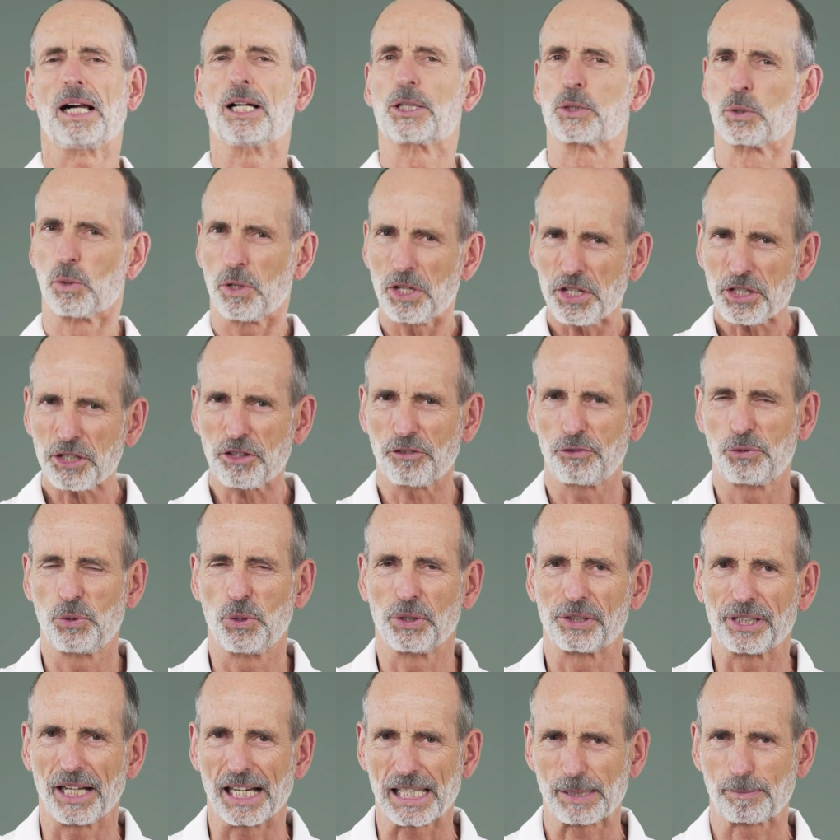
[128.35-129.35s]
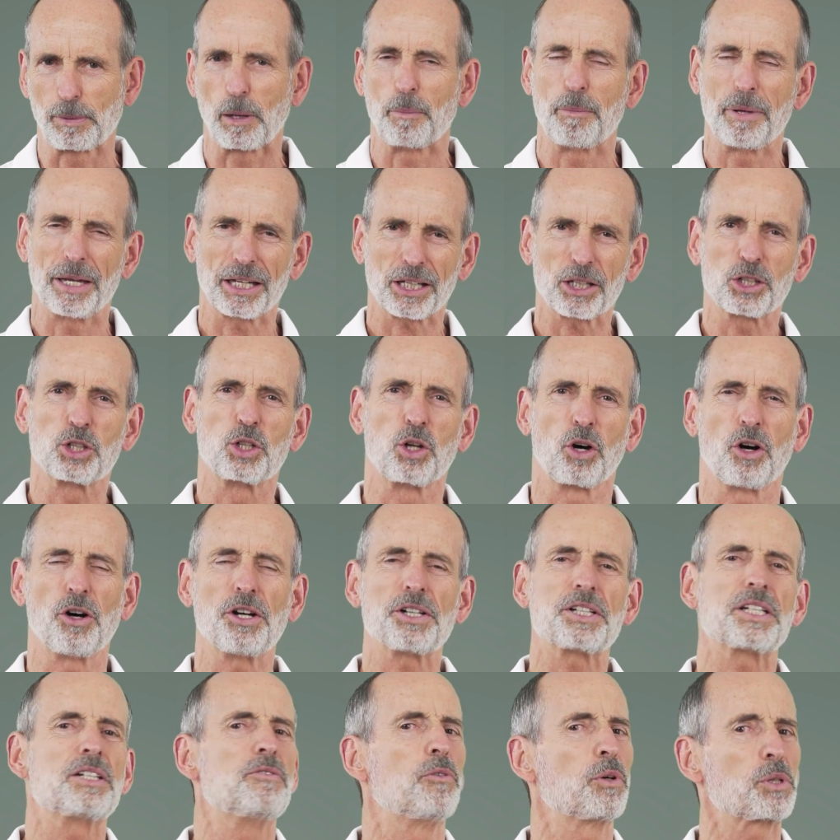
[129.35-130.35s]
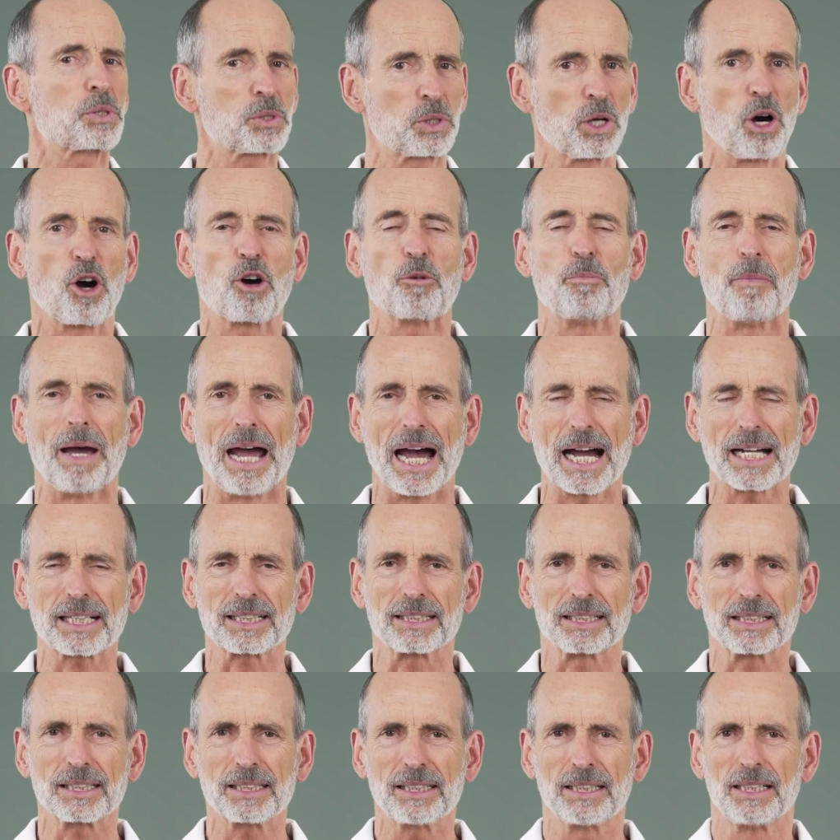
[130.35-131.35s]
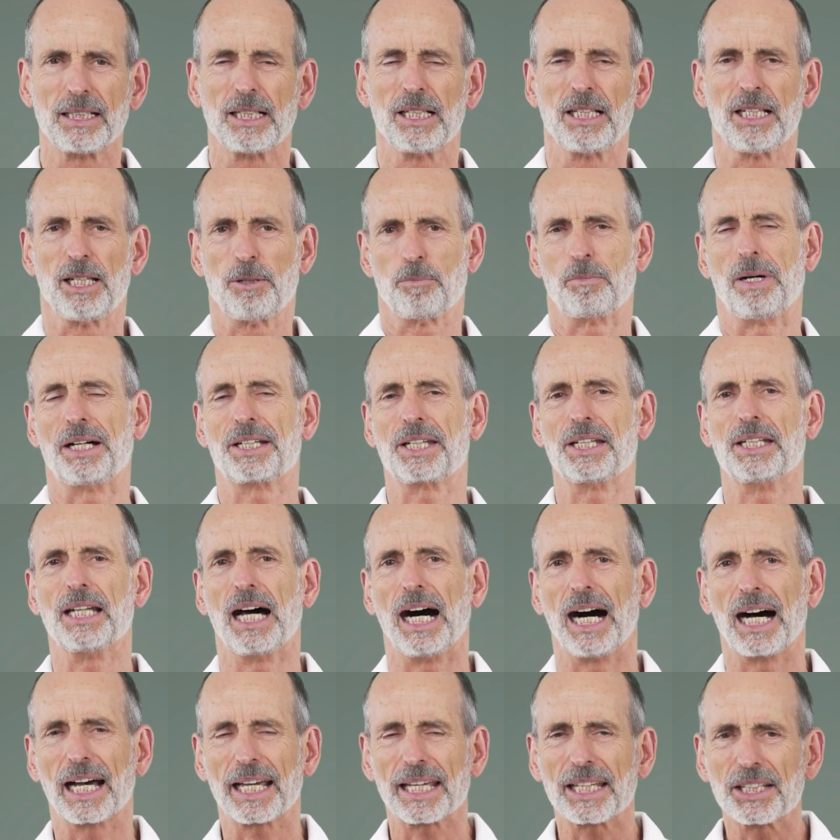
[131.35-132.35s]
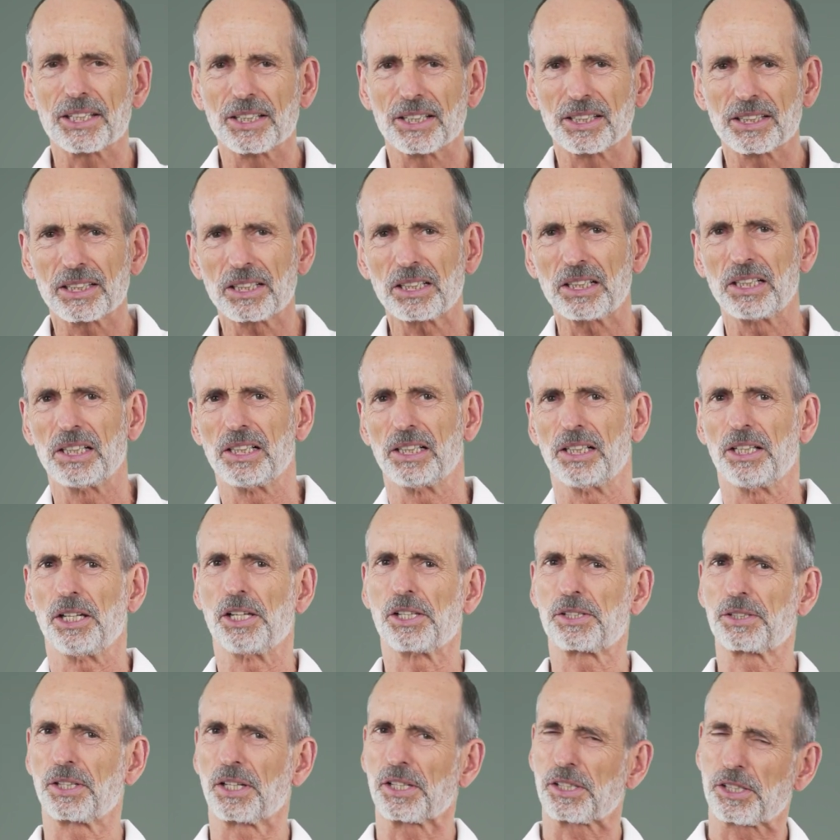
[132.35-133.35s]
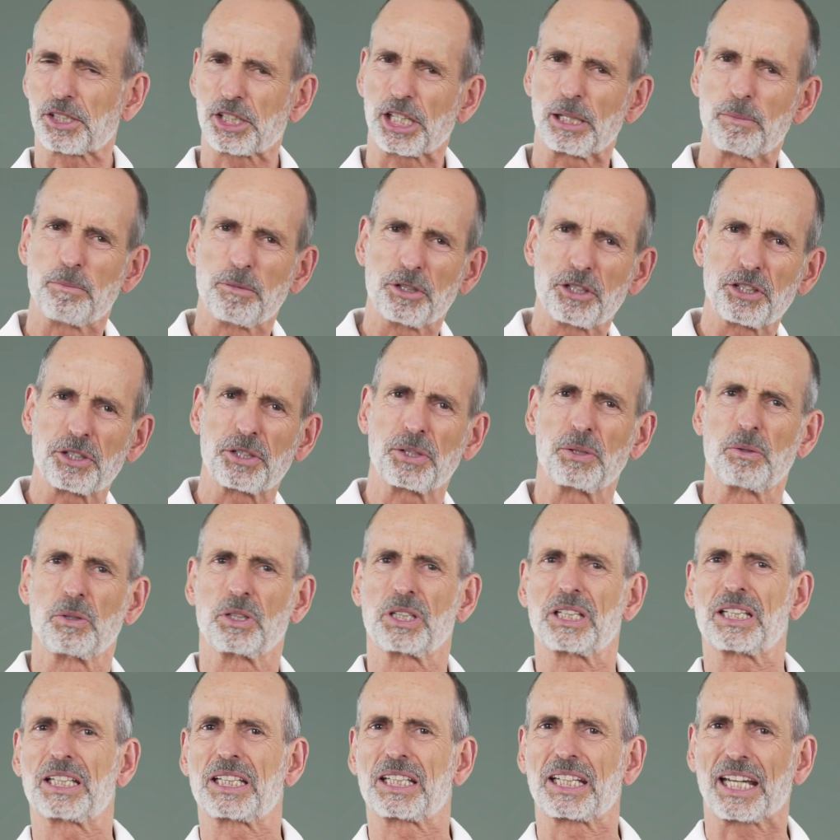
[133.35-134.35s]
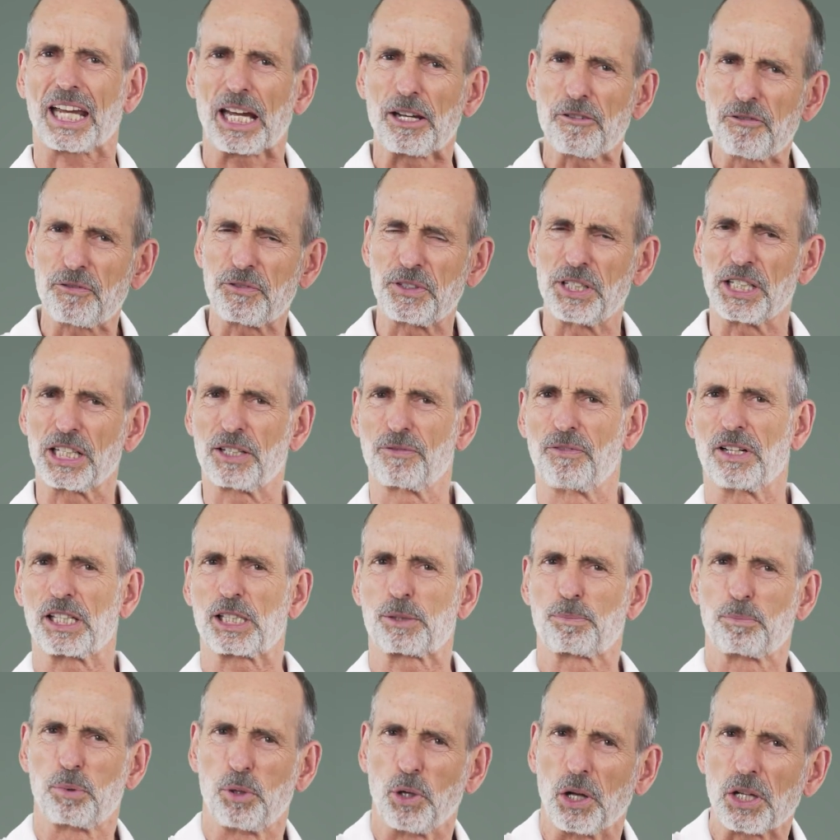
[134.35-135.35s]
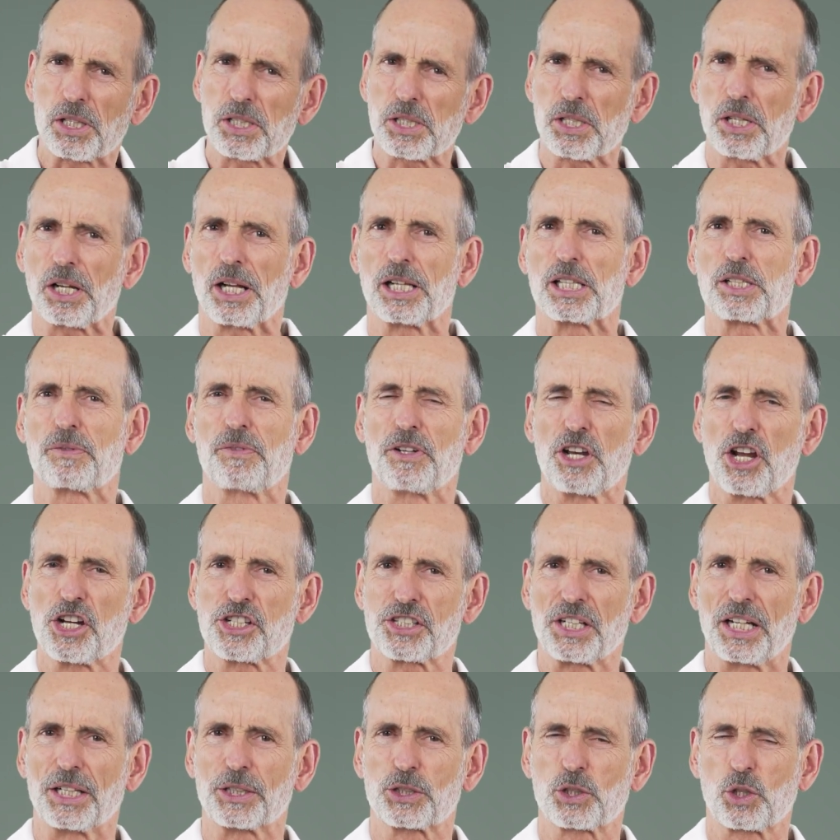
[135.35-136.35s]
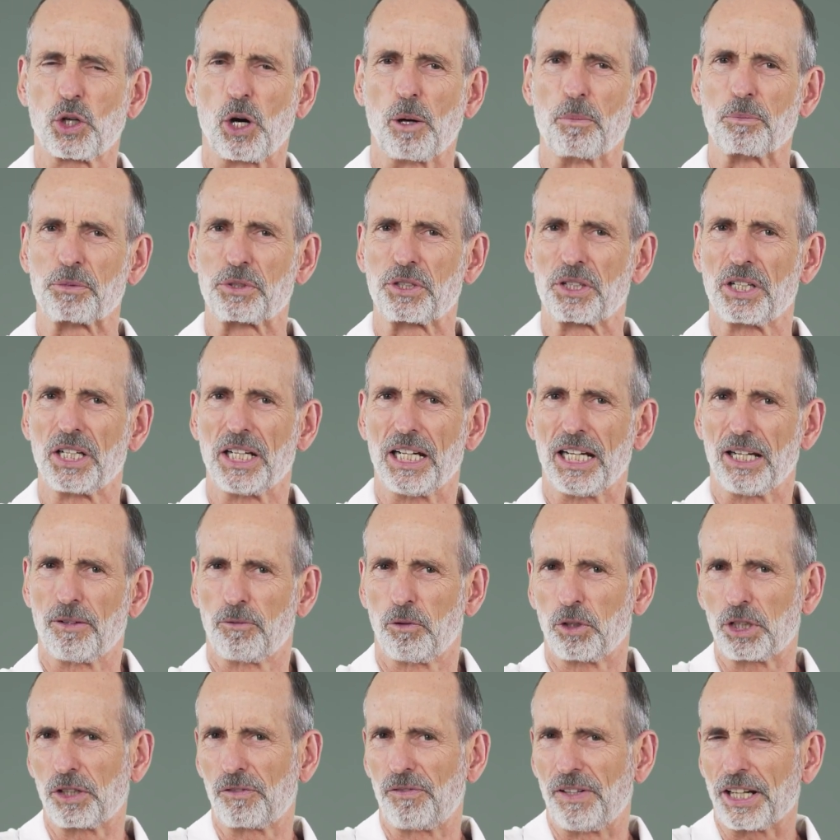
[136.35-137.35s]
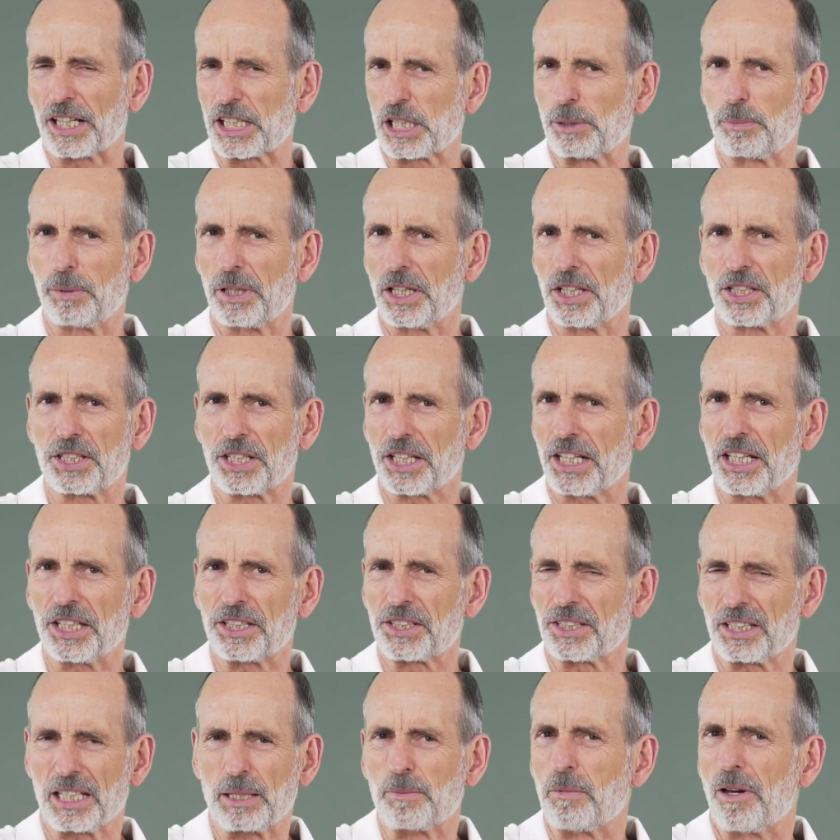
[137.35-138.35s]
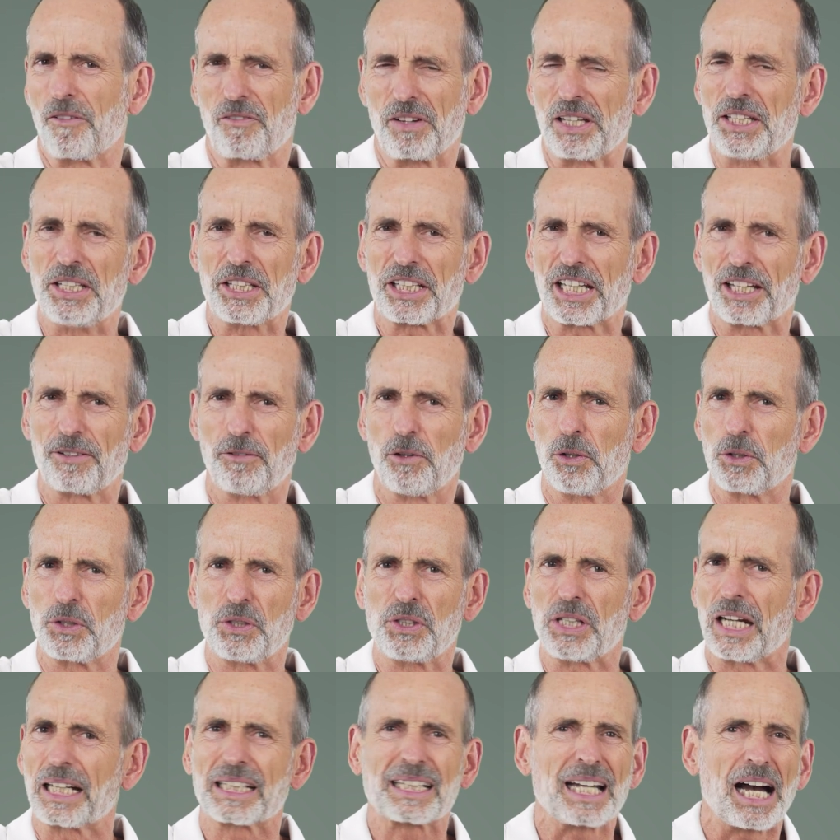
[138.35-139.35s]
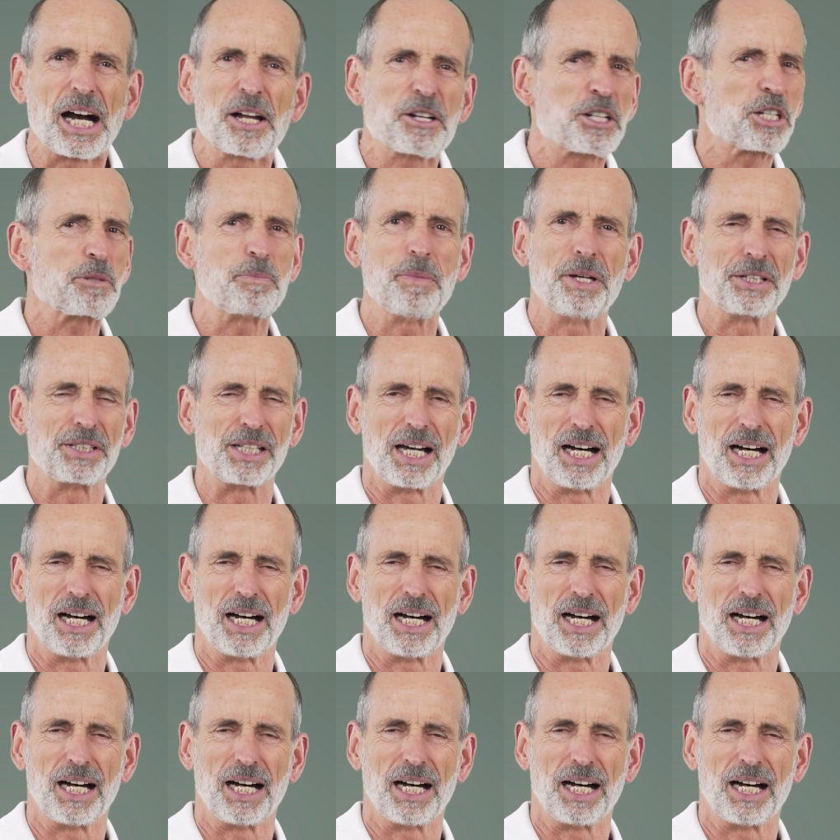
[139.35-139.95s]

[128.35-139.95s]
When you've done this test with people trying to move their heel to their butt, you'll notice that with some people the stop is rather abrupt, where the flexibility diminishes more and more until nothing moves anymore.